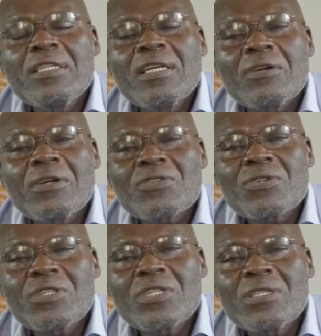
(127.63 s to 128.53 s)
did another
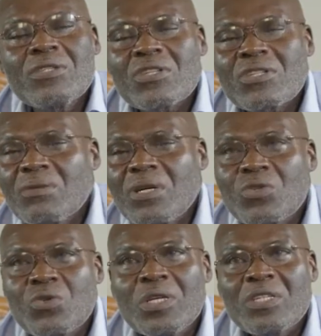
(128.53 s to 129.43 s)
surgery just about
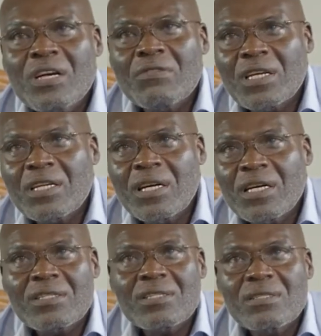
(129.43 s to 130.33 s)
2 weeks after
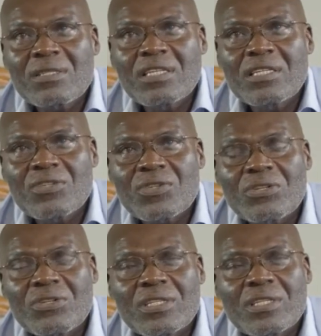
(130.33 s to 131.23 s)
that kidney
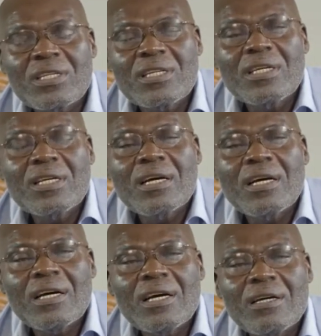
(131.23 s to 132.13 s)
surgery
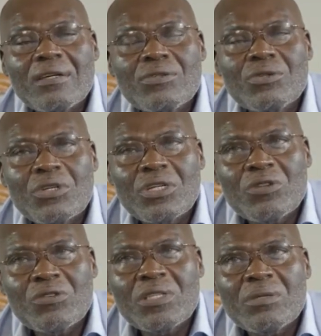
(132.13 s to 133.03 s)
to
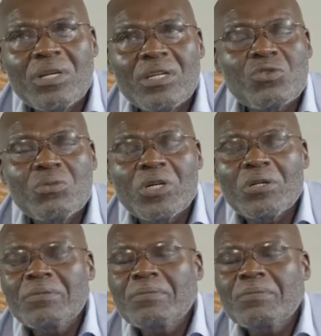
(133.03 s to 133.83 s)
remove the brain tumor.